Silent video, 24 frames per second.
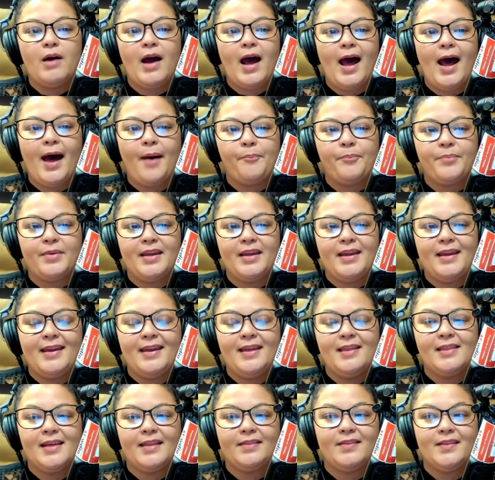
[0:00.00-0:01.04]

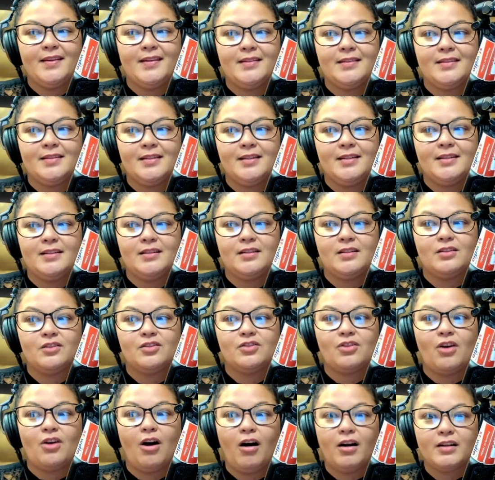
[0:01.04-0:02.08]
happy that this is
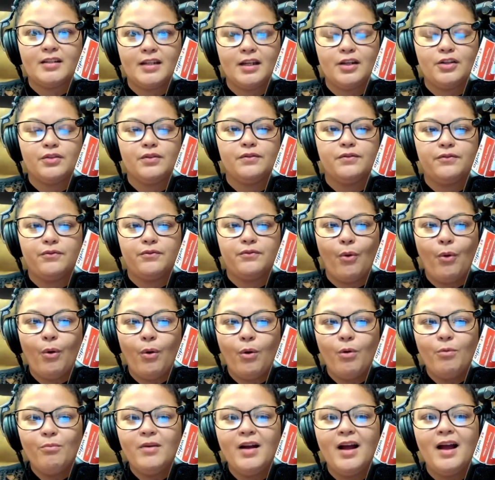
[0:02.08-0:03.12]
starting to
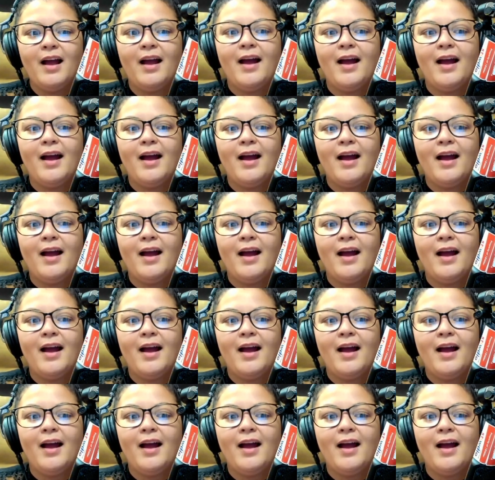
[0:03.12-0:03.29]
form.